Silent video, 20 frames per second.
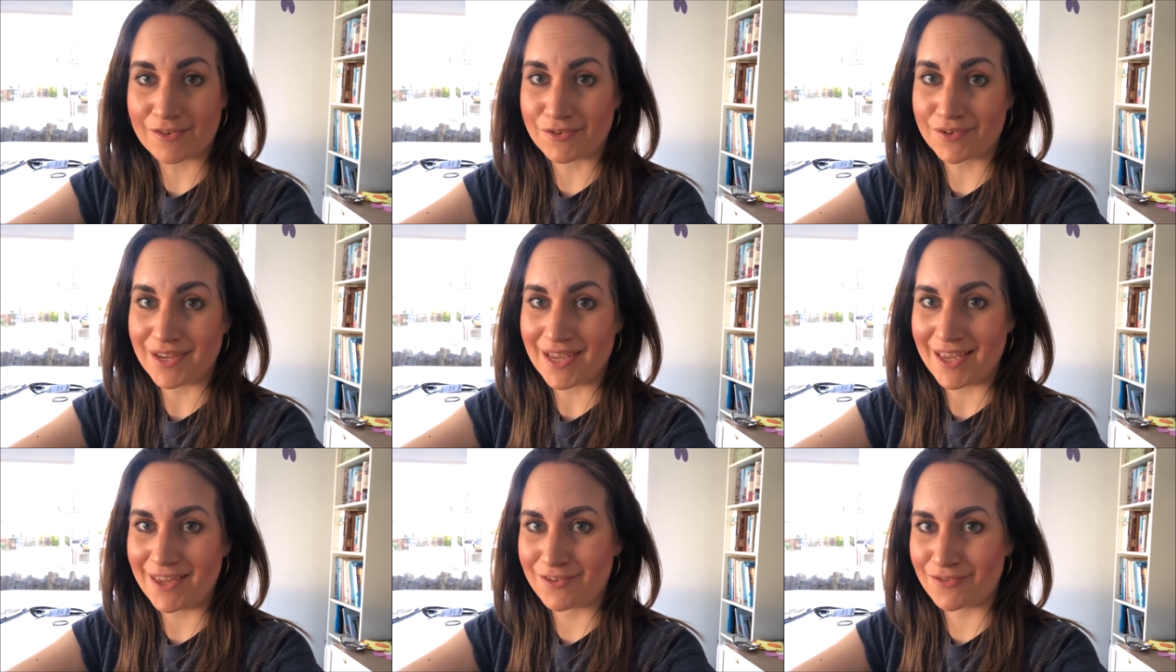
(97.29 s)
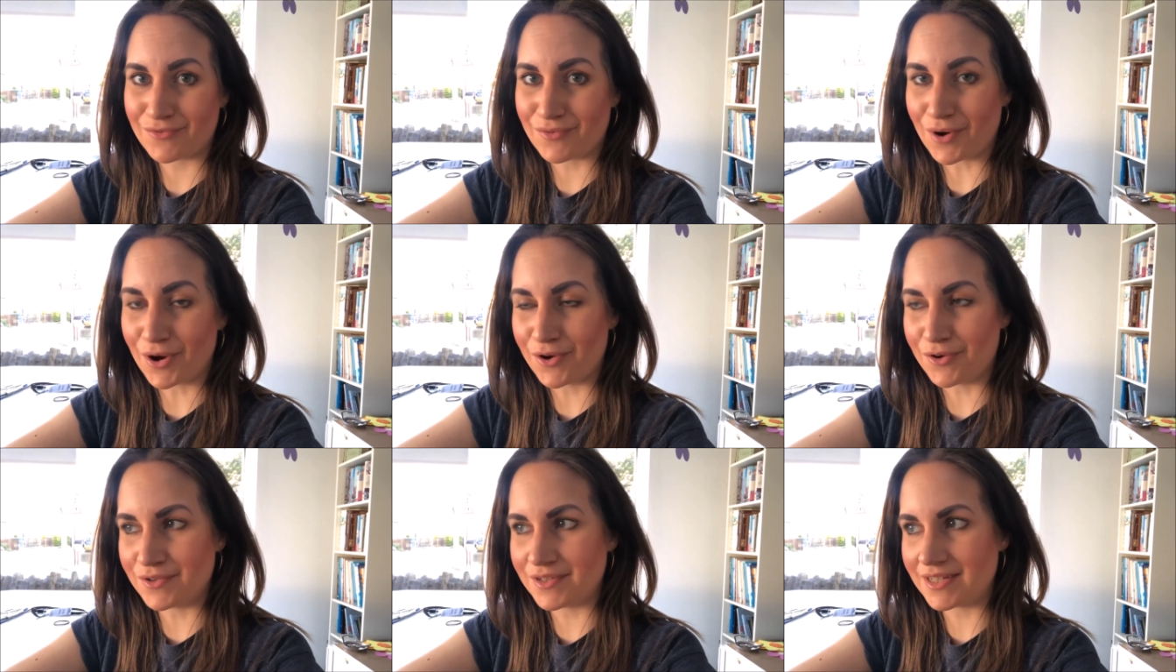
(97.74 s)
on each
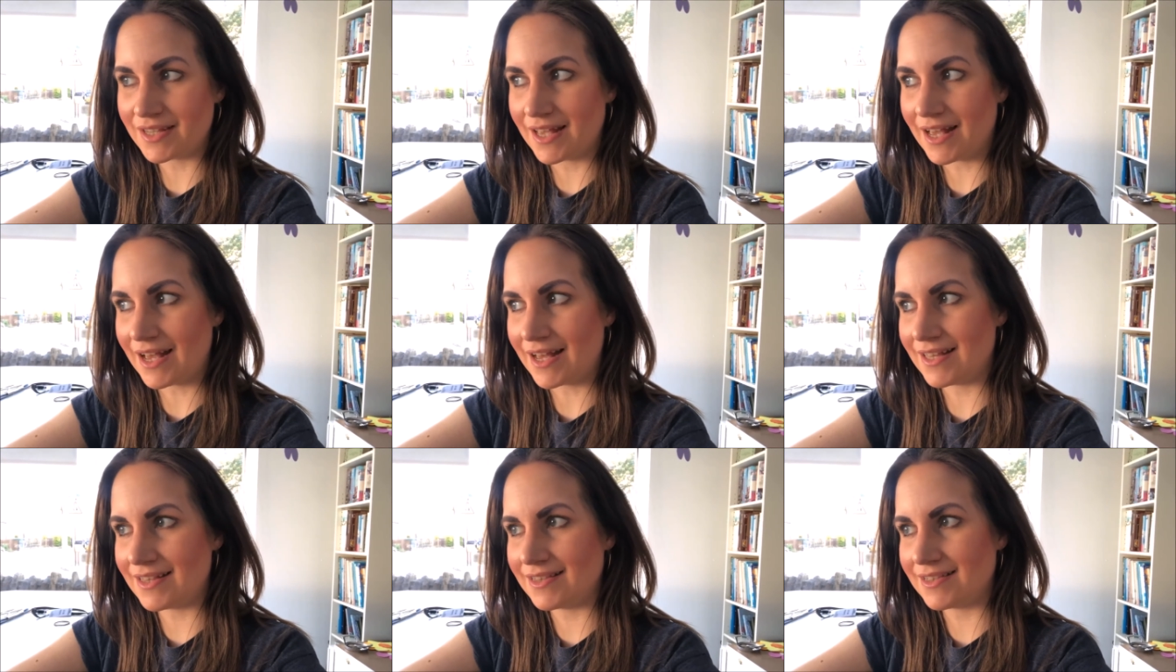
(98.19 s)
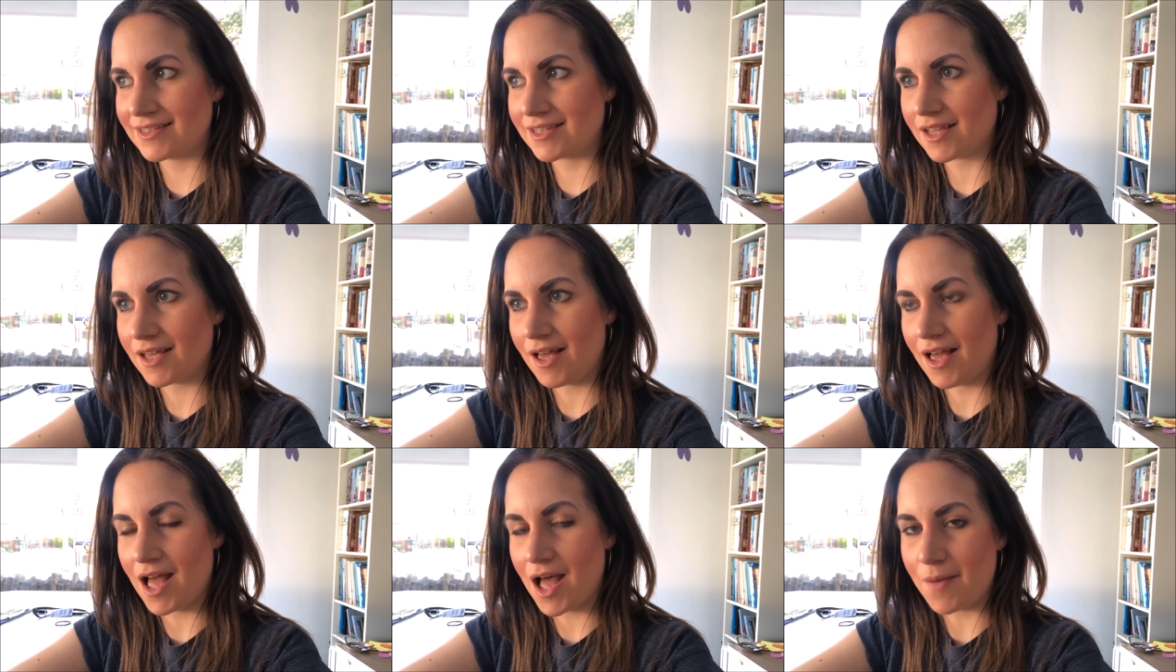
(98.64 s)
road, and
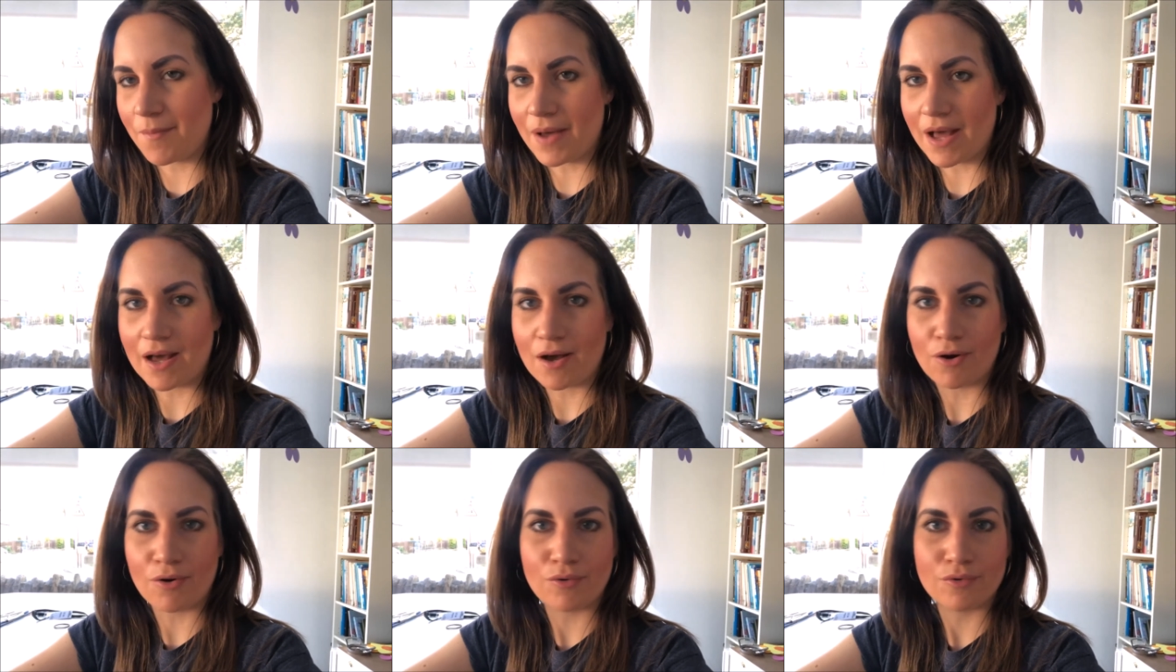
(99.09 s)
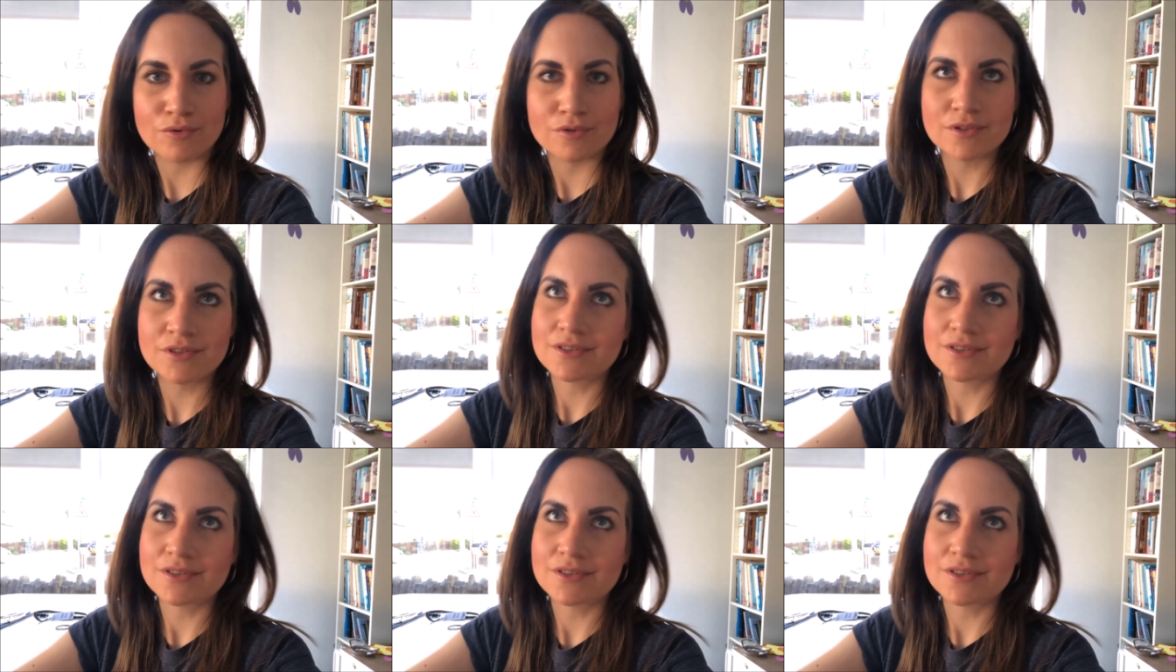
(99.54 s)
about